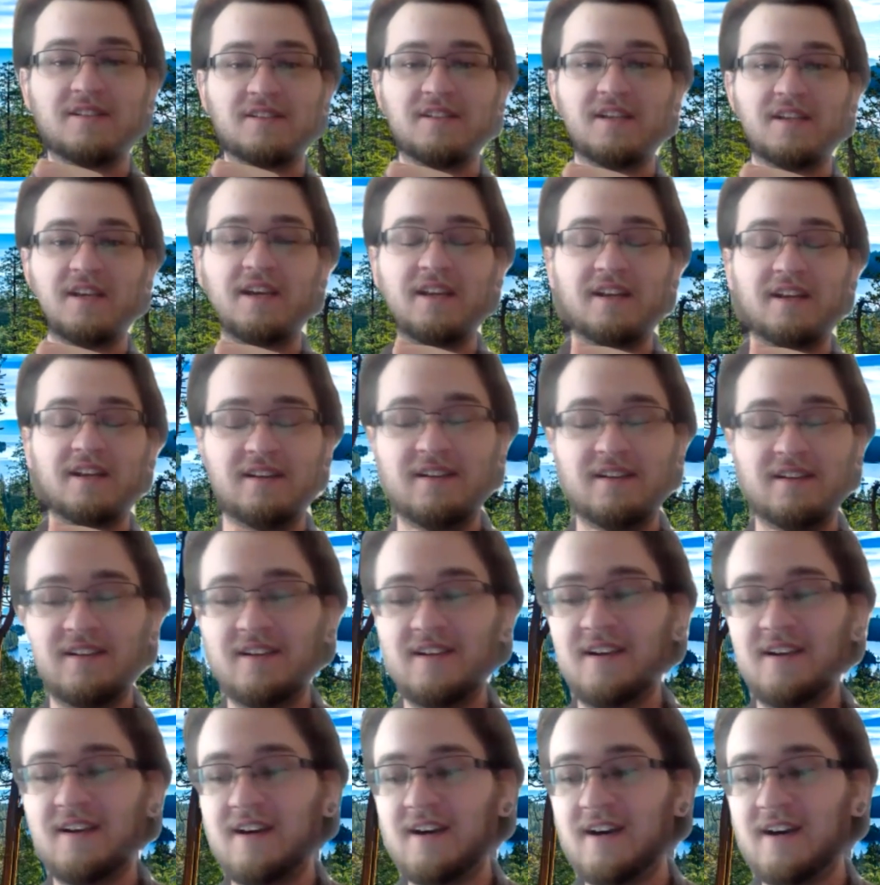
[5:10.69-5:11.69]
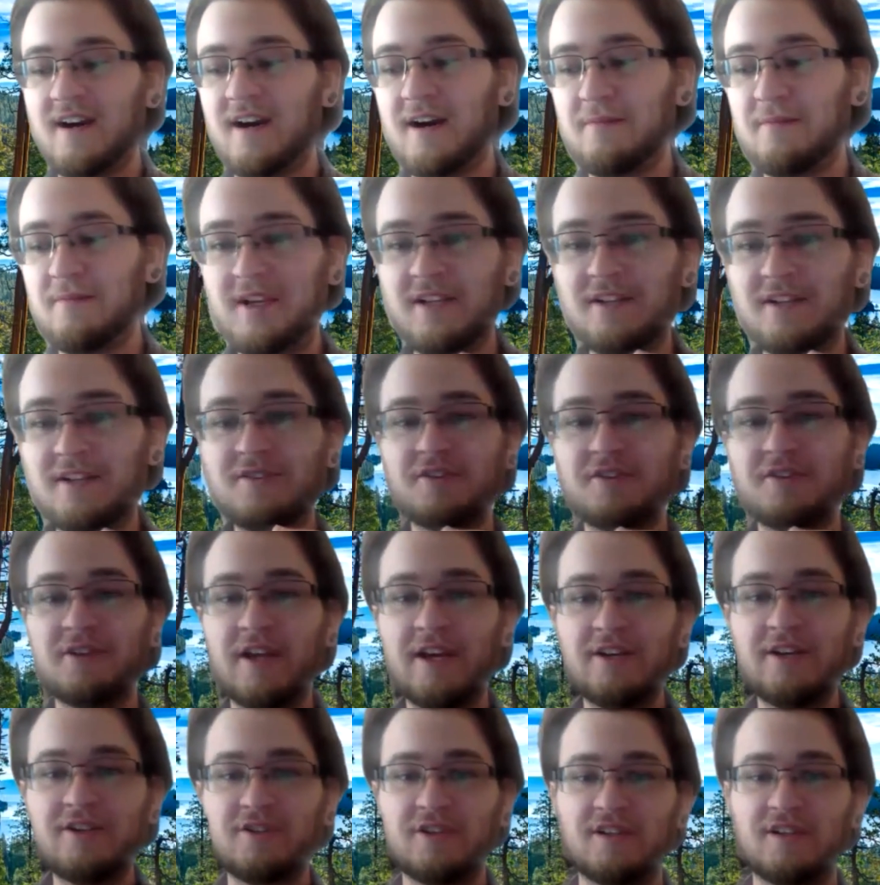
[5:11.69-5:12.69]
is in
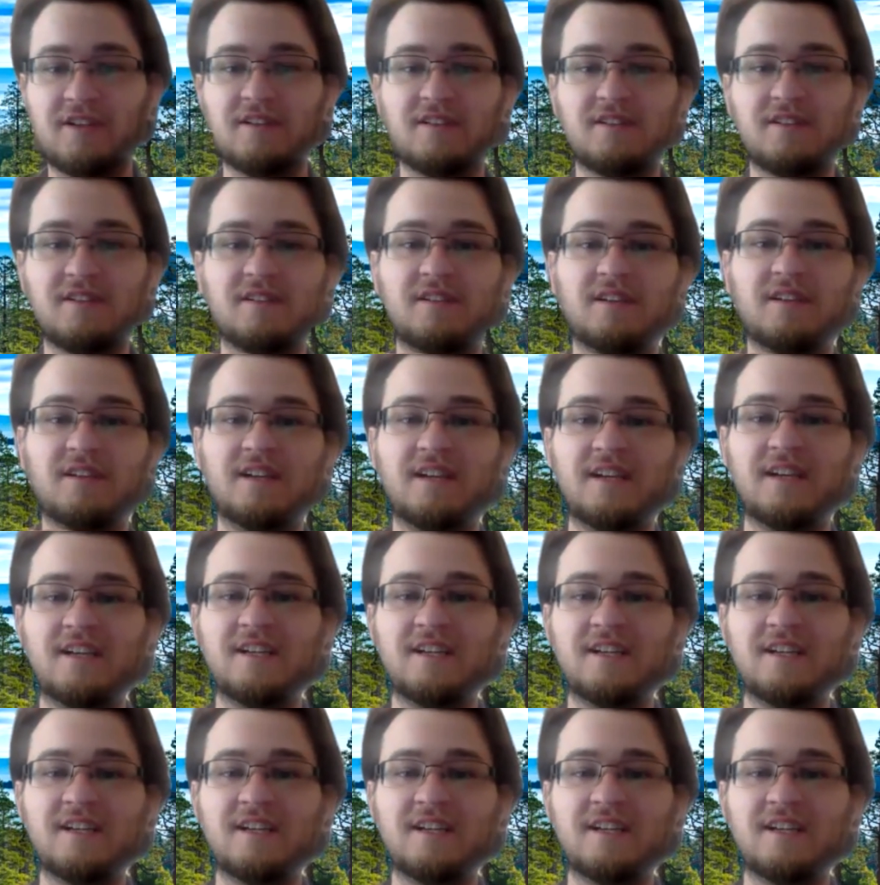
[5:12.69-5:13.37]
installations.